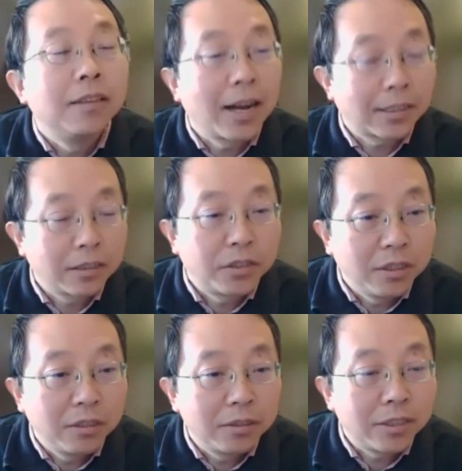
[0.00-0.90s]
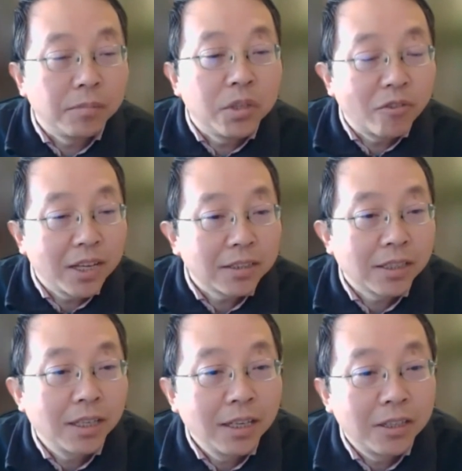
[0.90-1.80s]
conduct a team
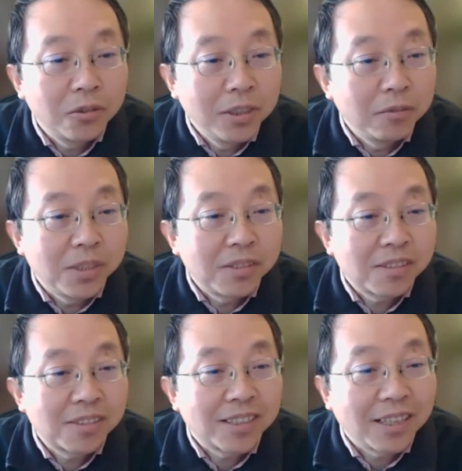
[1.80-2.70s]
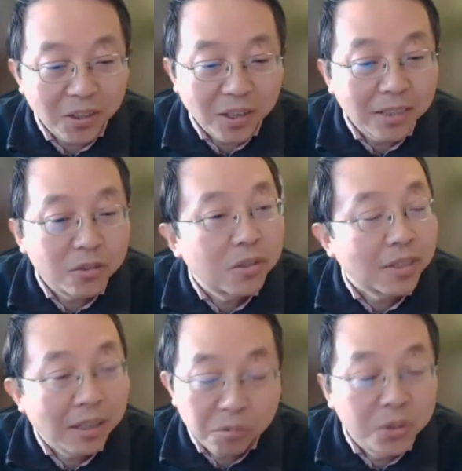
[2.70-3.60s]
event. Really, with I
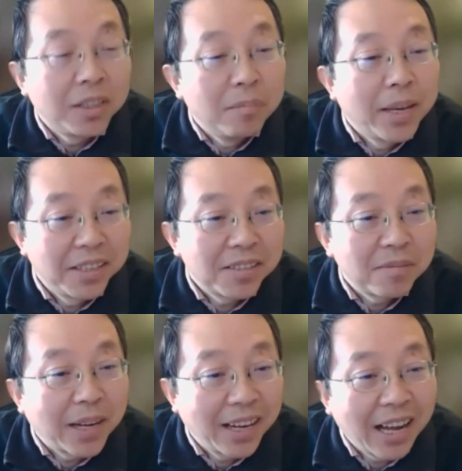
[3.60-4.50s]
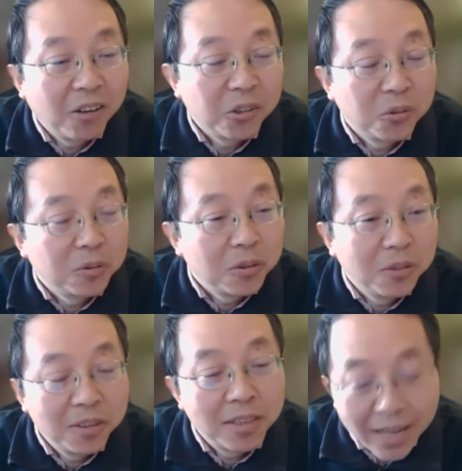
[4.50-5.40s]
was really amazed by how you
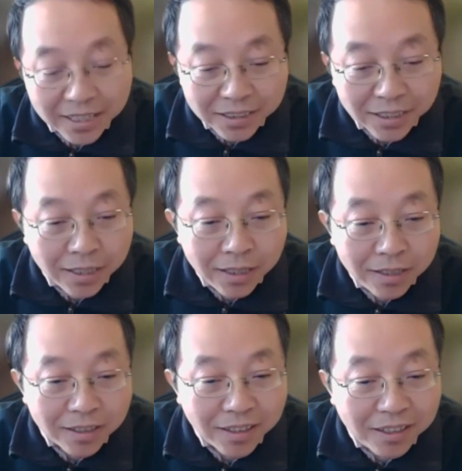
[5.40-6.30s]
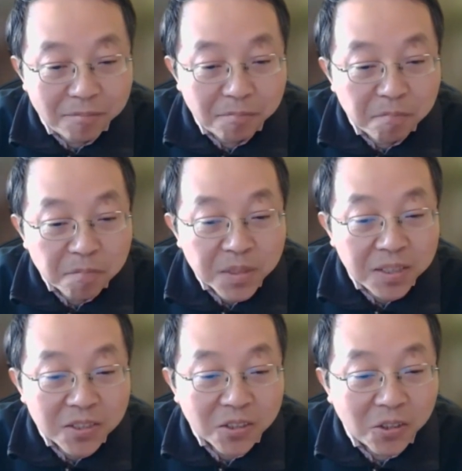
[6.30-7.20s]
did that. Um,
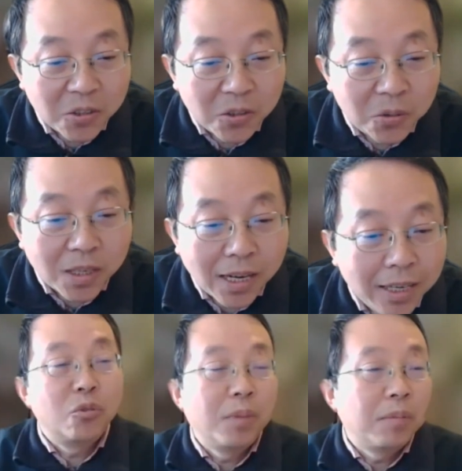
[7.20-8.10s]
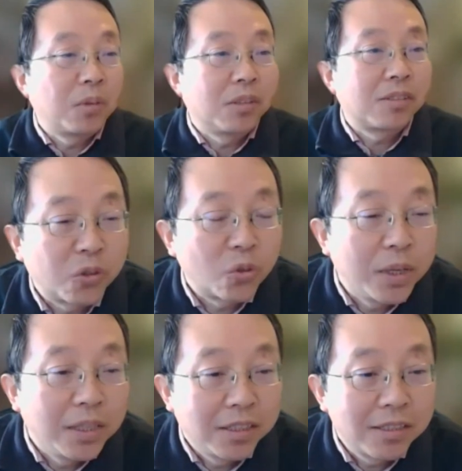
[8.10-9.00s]
so I remember those
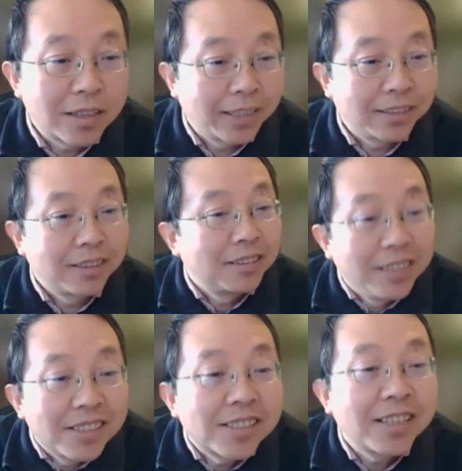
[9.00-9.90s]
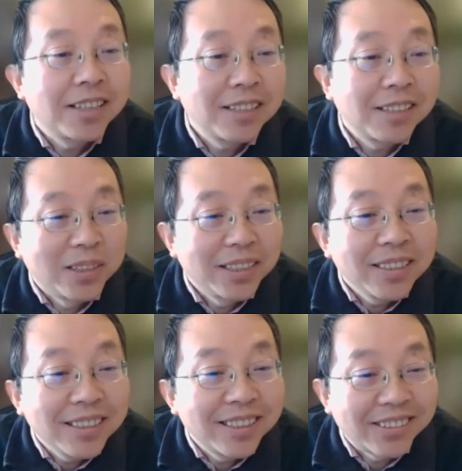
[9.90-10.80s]
trainings, like the disc
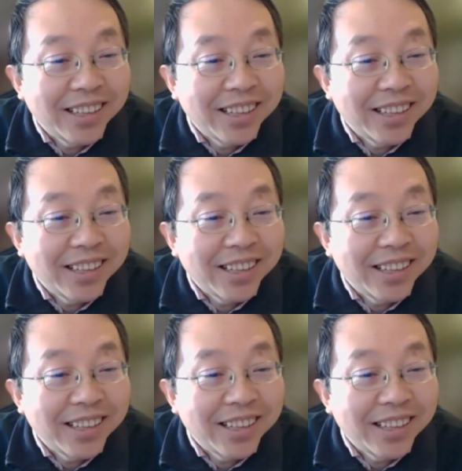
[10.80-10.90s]
training,